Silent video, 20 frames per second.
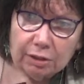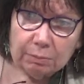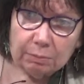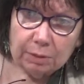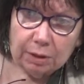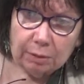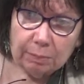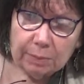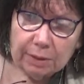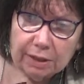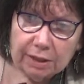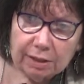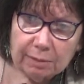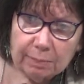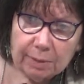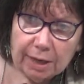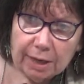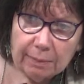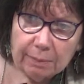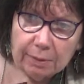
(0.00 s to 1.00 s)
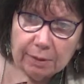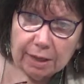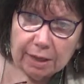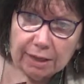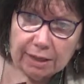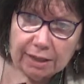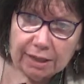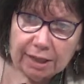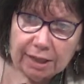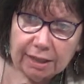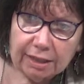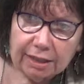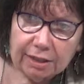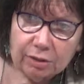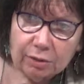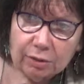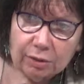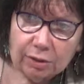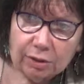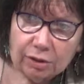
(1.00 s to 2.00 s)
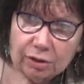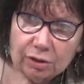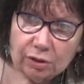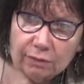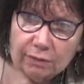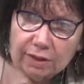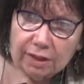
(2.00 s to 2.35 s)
little piece of paper, and I said during the service,